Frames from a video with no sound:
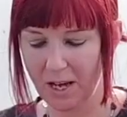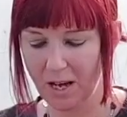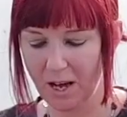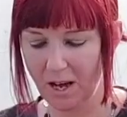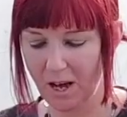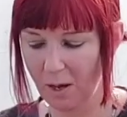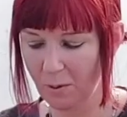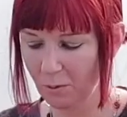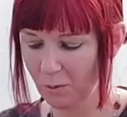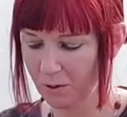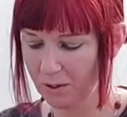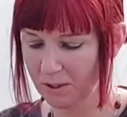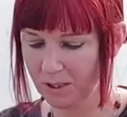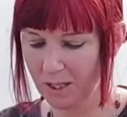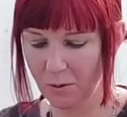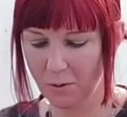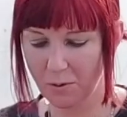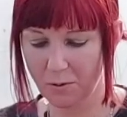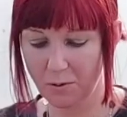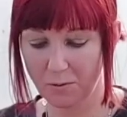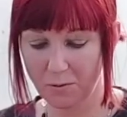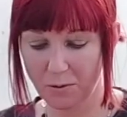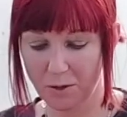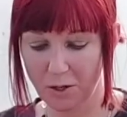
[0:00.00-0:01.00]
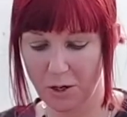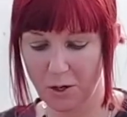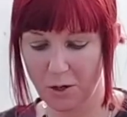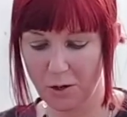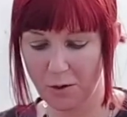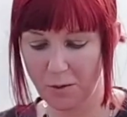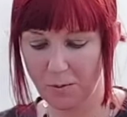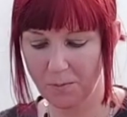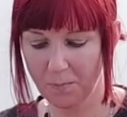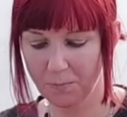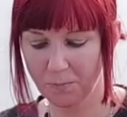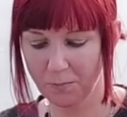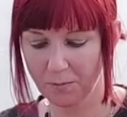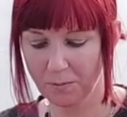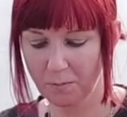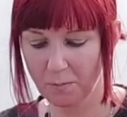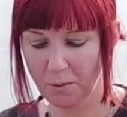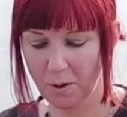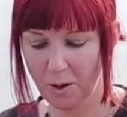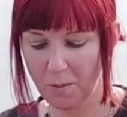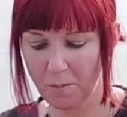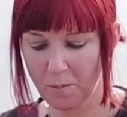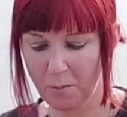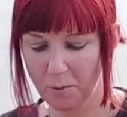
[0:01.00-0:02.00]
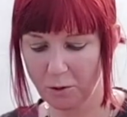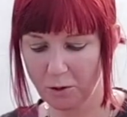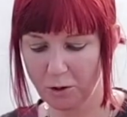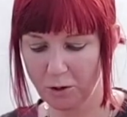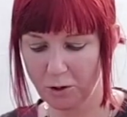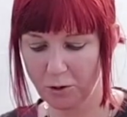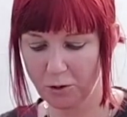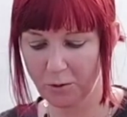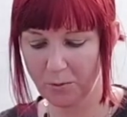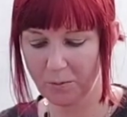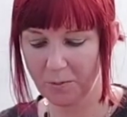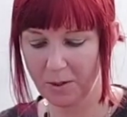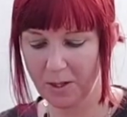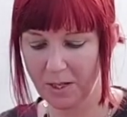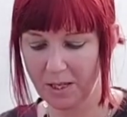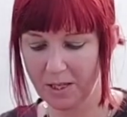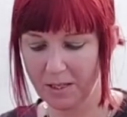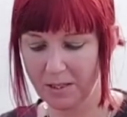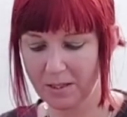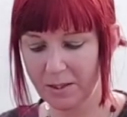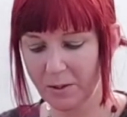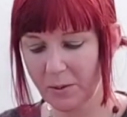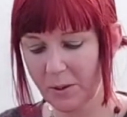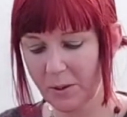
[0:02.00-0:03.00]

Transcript: I will sow a few per module so